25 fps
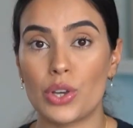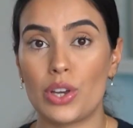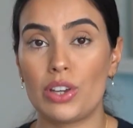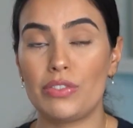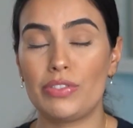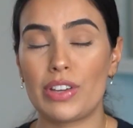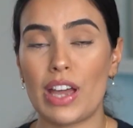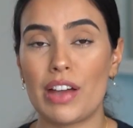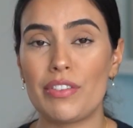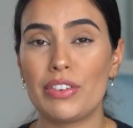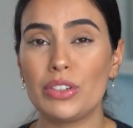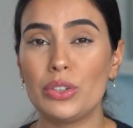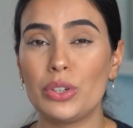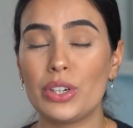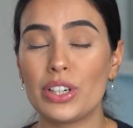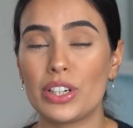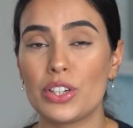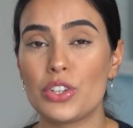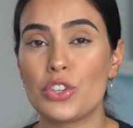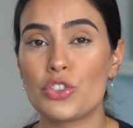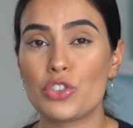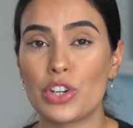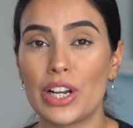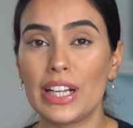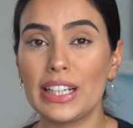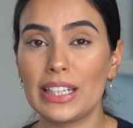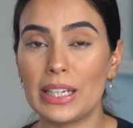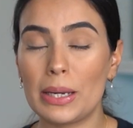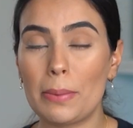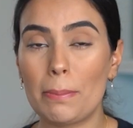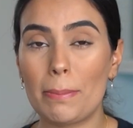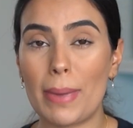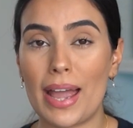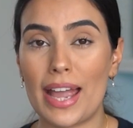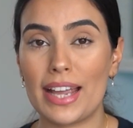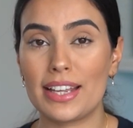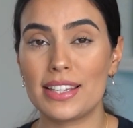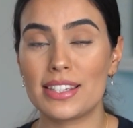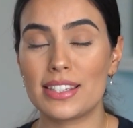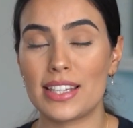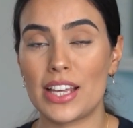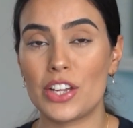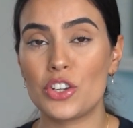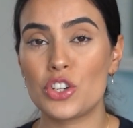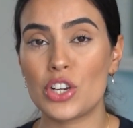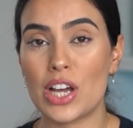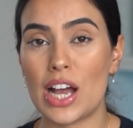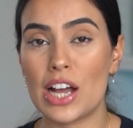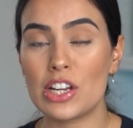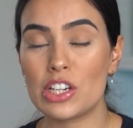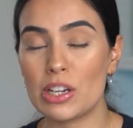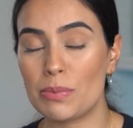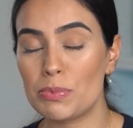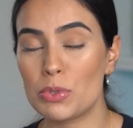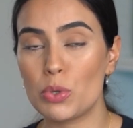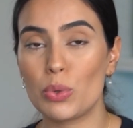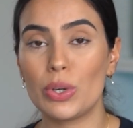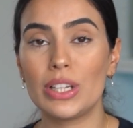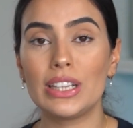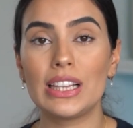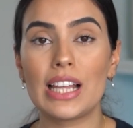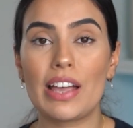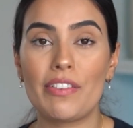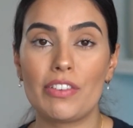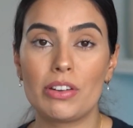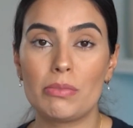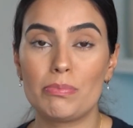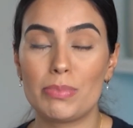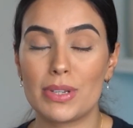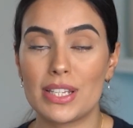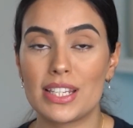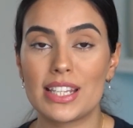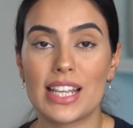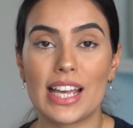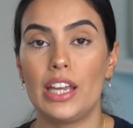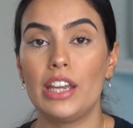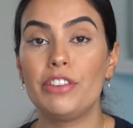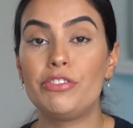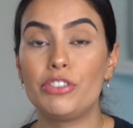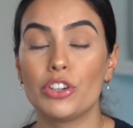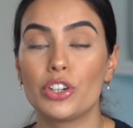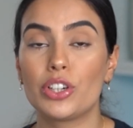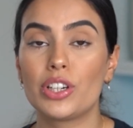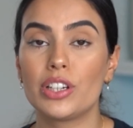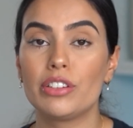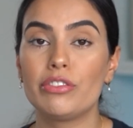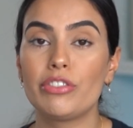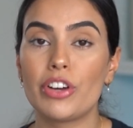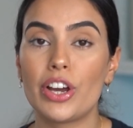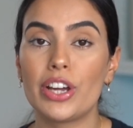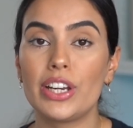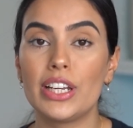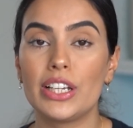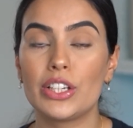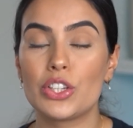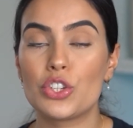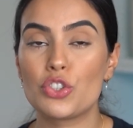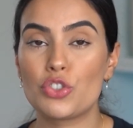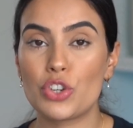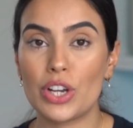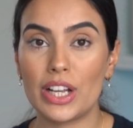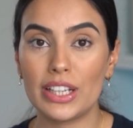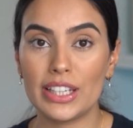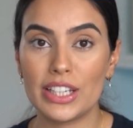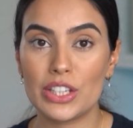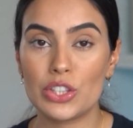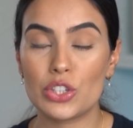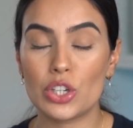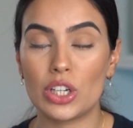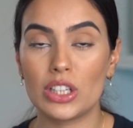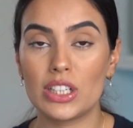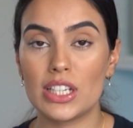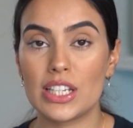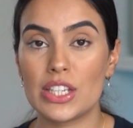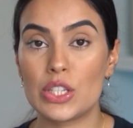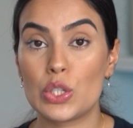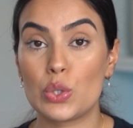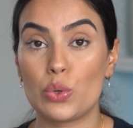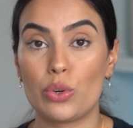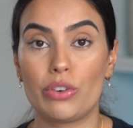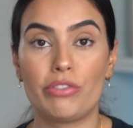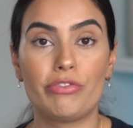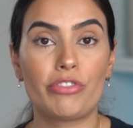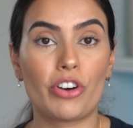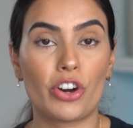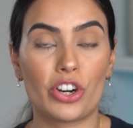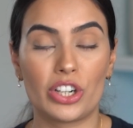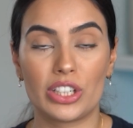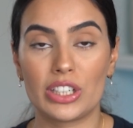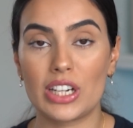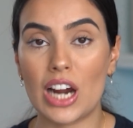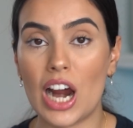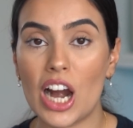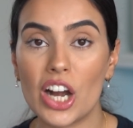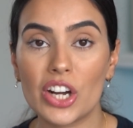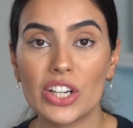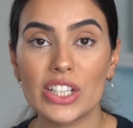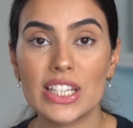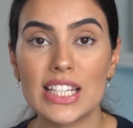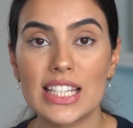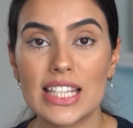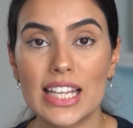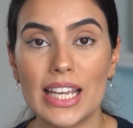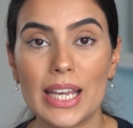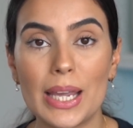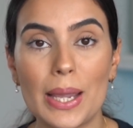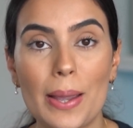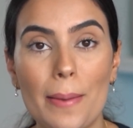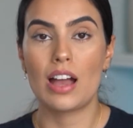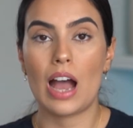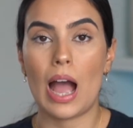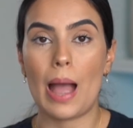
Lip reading: if you have a look at Australian banks, they charge up to 11% if you're converting Australian dollars to a foreign currency.